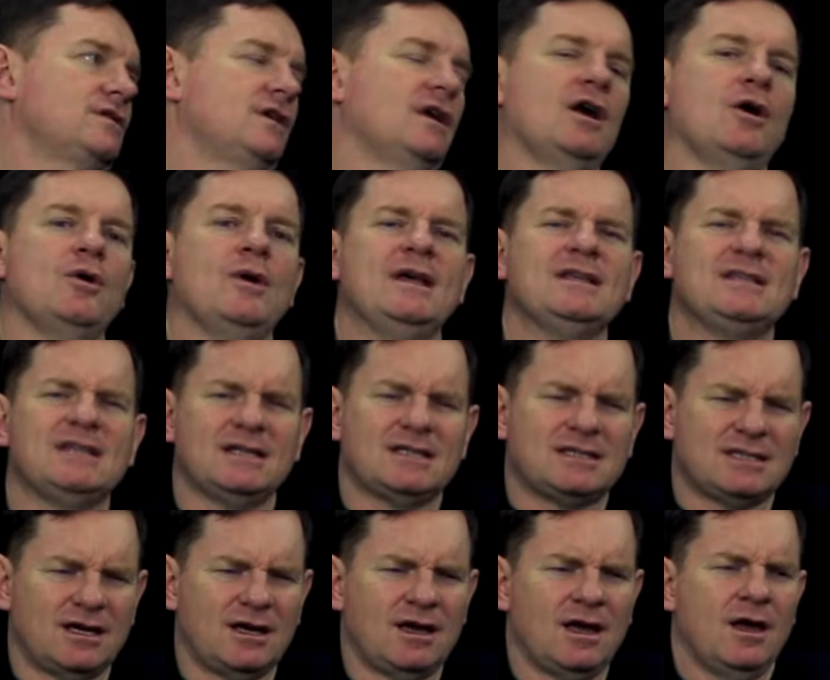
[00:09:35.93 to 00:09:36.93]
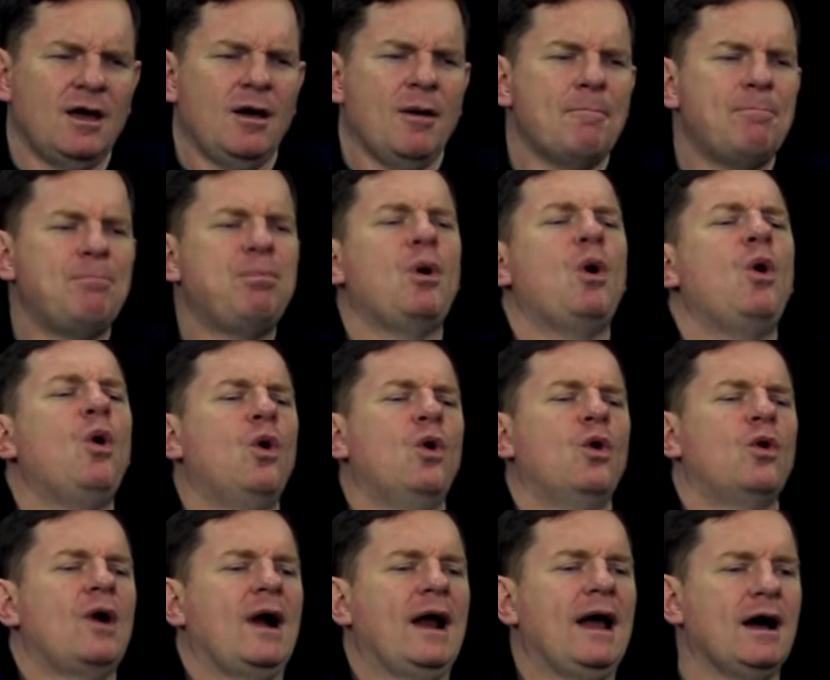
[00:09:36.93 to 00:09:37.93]
You know, is it to
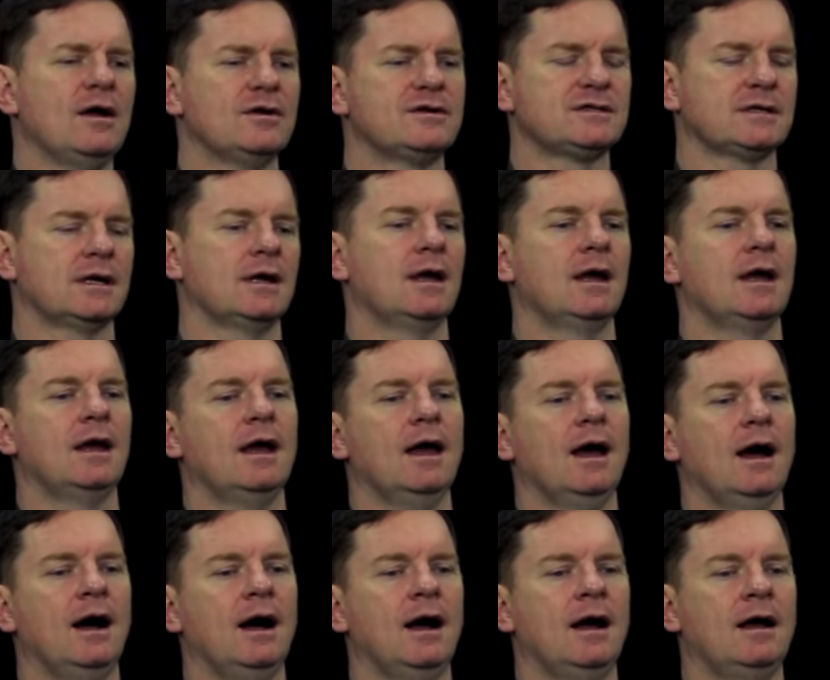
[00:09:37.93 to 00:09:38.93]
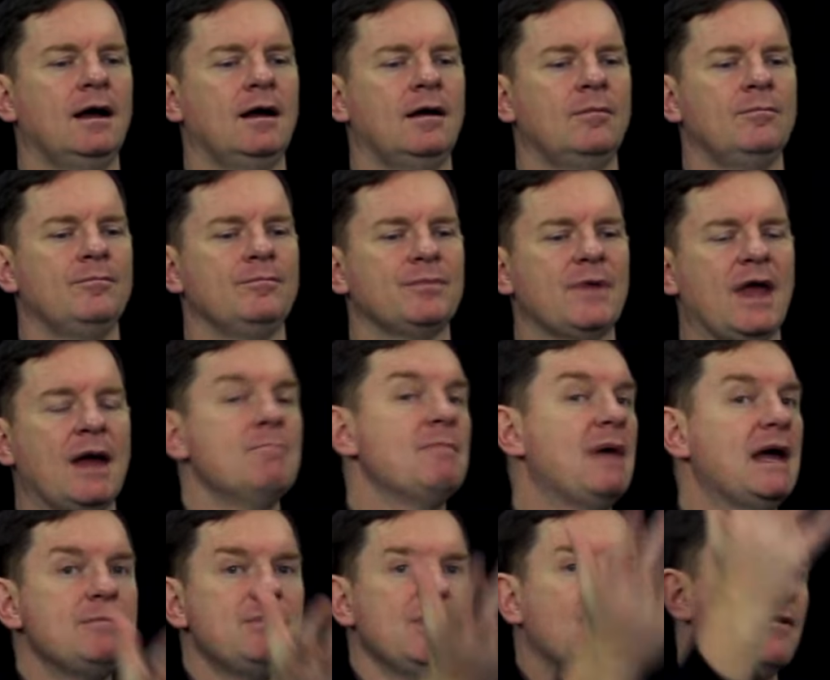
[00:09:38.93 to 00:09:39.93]
pour out? And
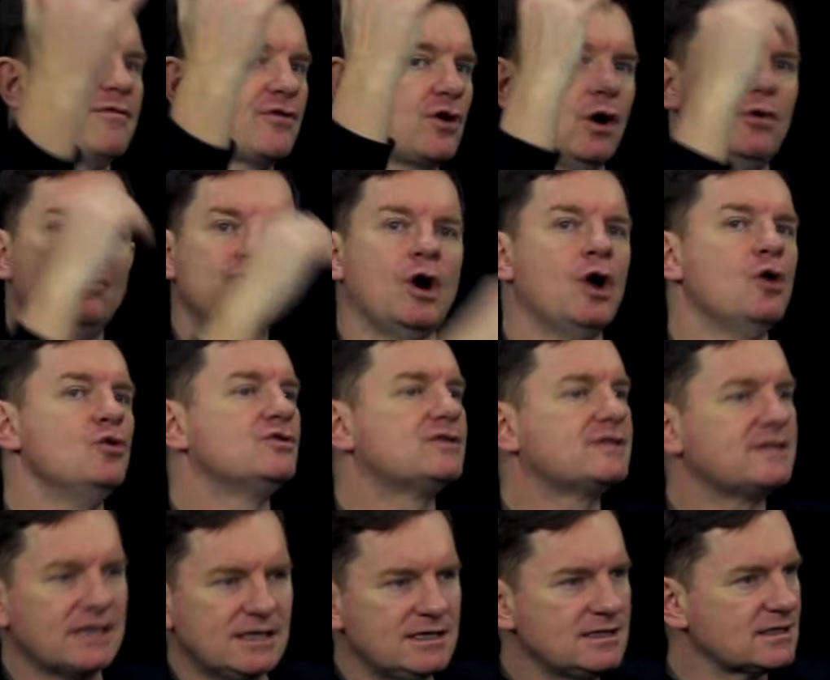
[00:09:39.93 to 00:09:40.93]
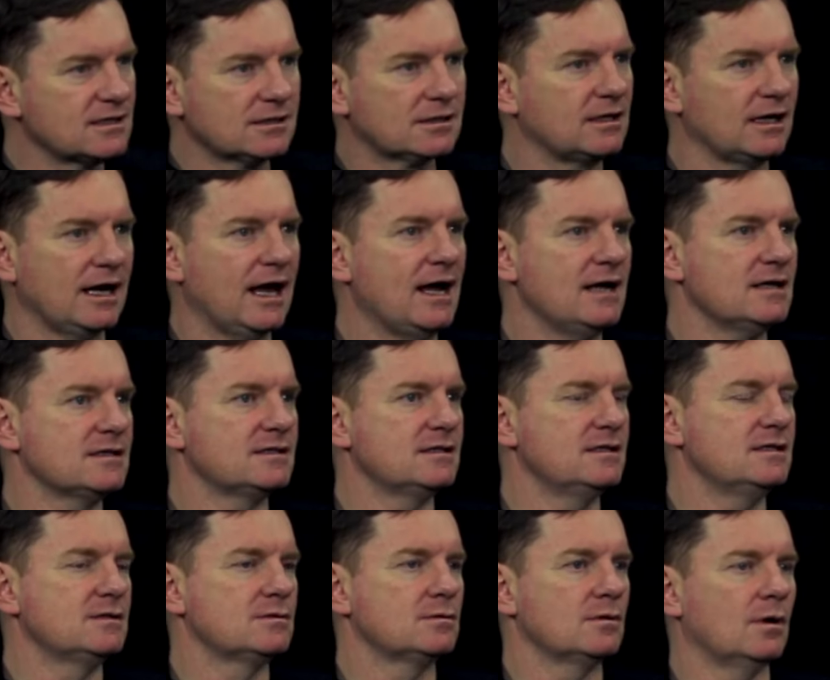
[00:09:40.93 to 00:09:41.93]
maybe I've got rose-tinted
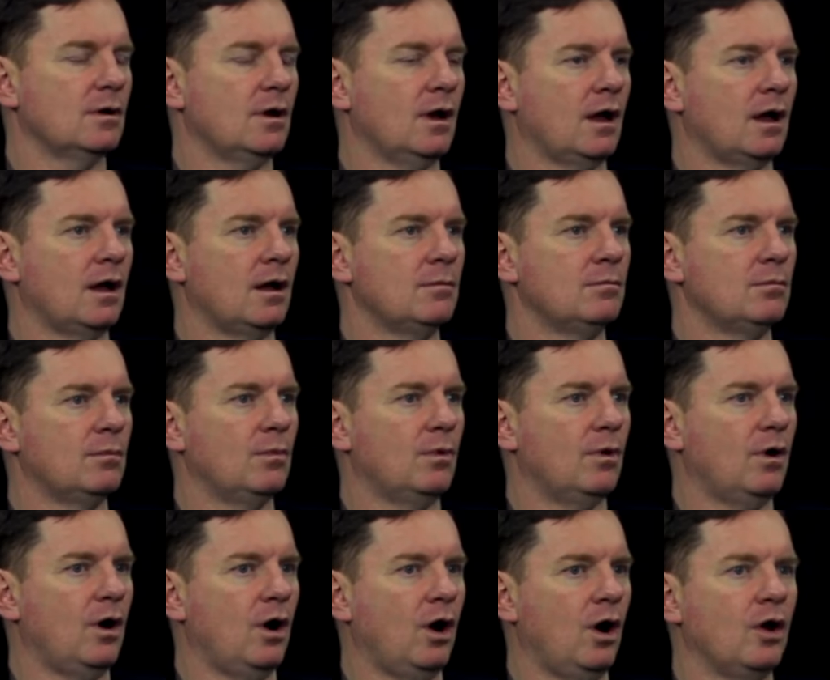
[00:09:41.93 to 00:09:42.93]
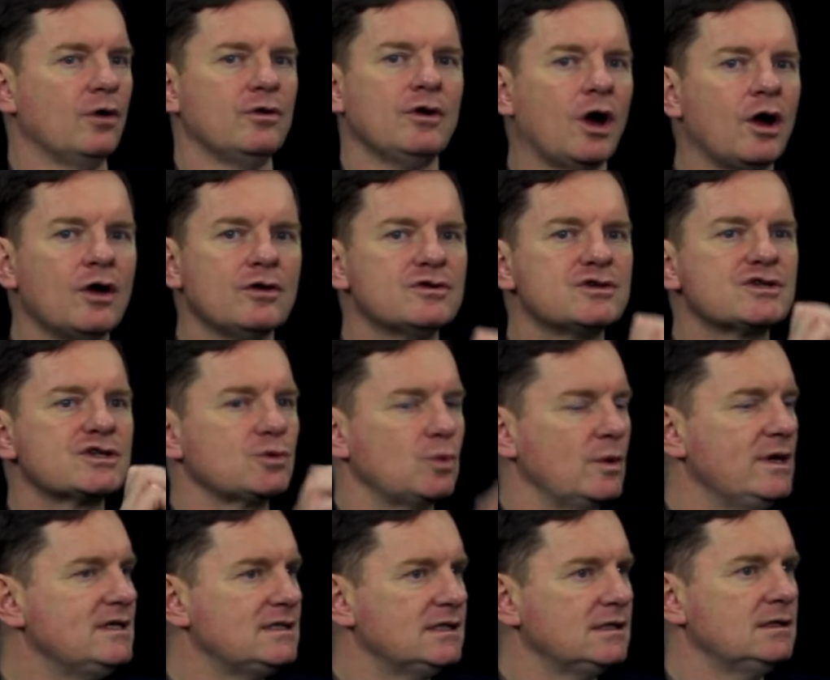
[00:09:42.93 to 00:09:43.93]
glasses on
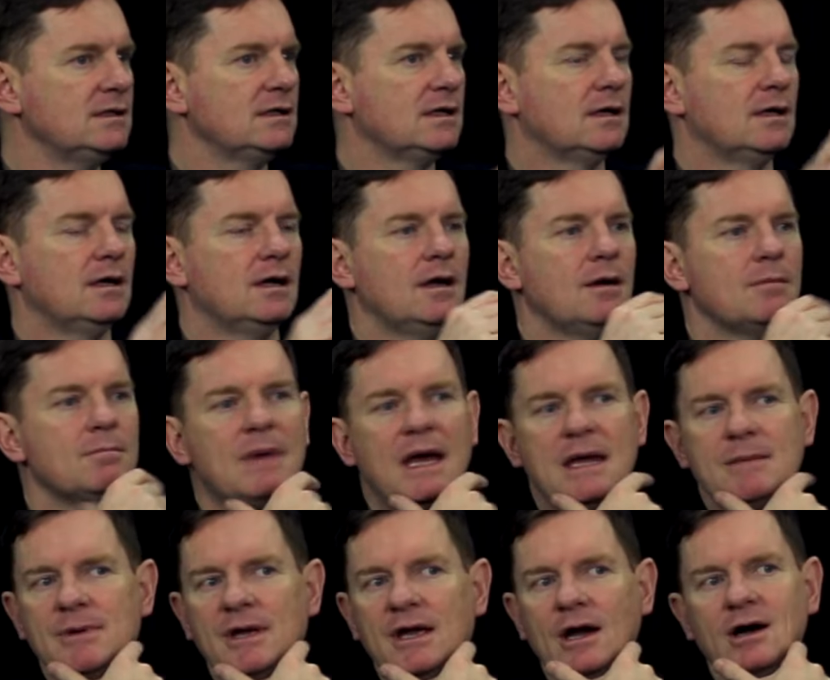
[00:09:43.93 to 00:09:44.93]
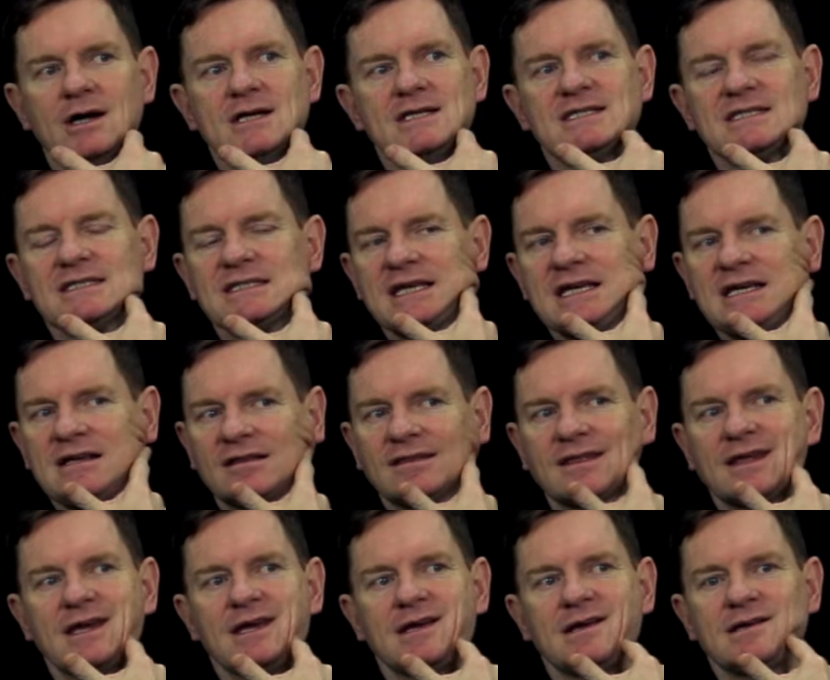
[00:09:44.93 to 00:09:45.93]
Sweden. Maybe I see
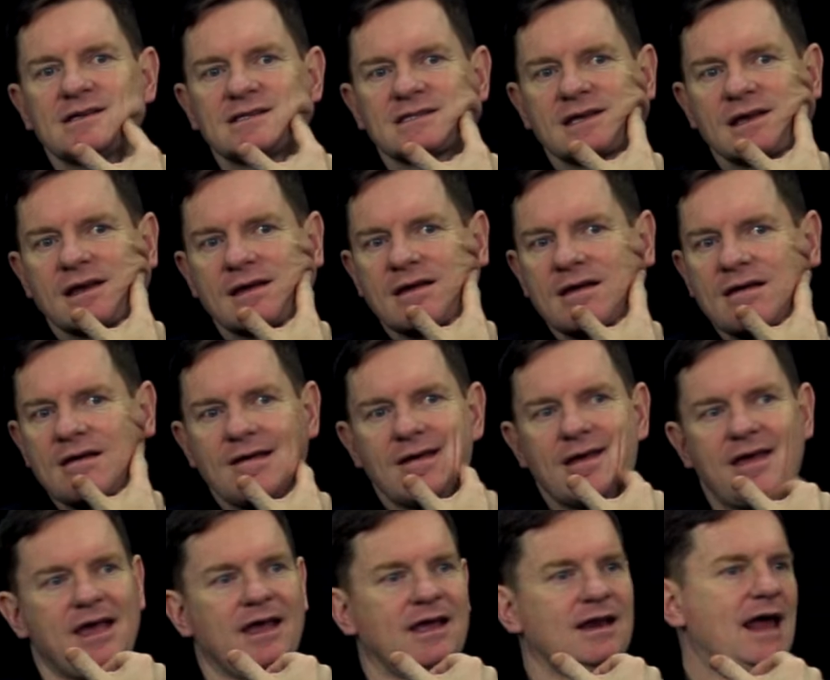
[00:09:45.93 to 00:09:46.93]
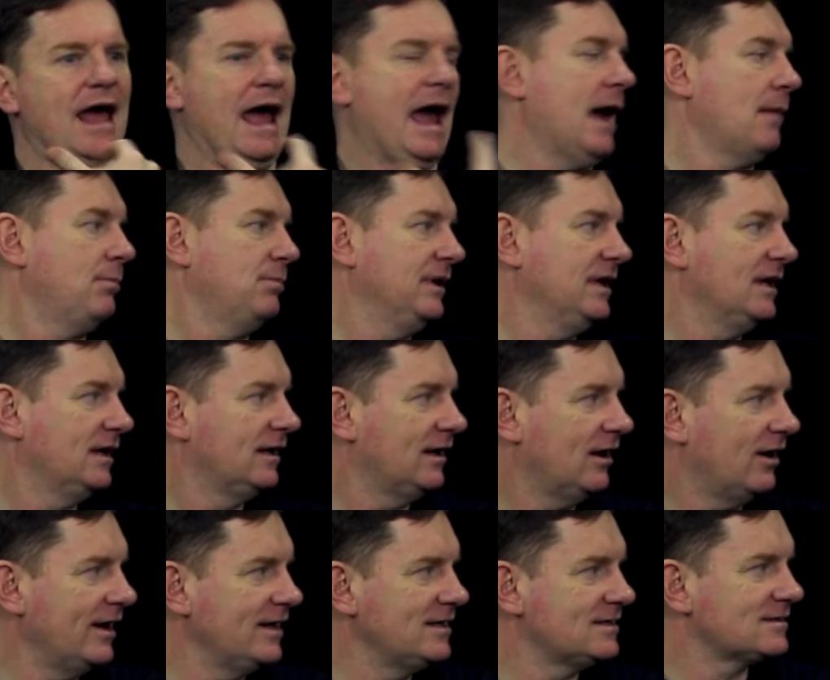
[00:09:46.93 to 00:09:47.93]
things in a happier
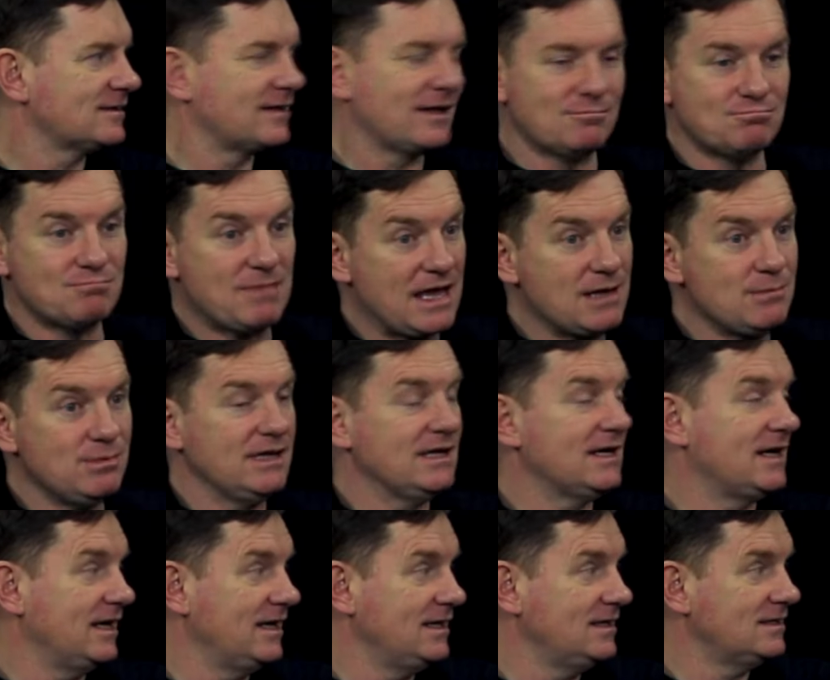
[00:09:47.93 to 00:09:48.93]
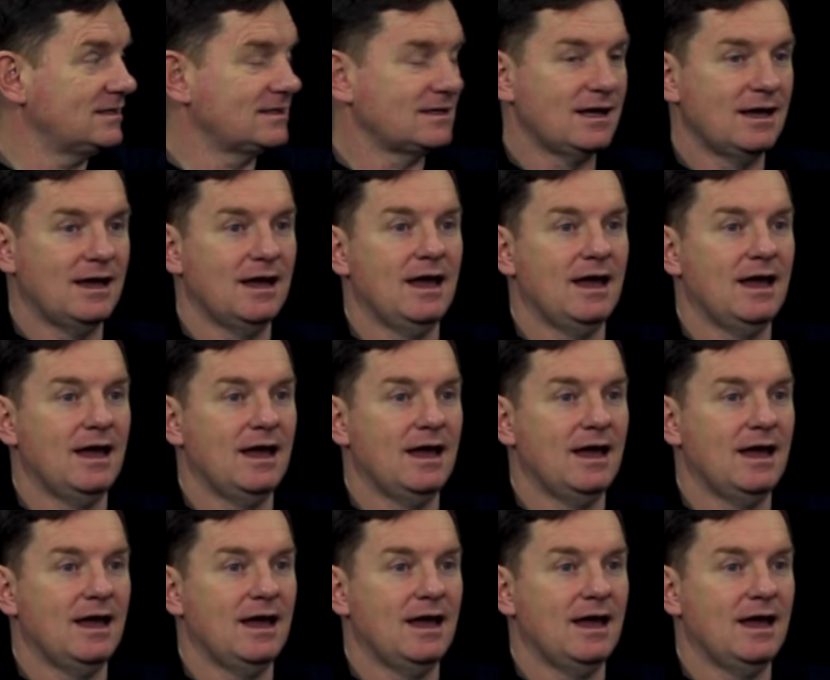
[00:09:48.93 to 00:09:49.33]
light than maybe it is.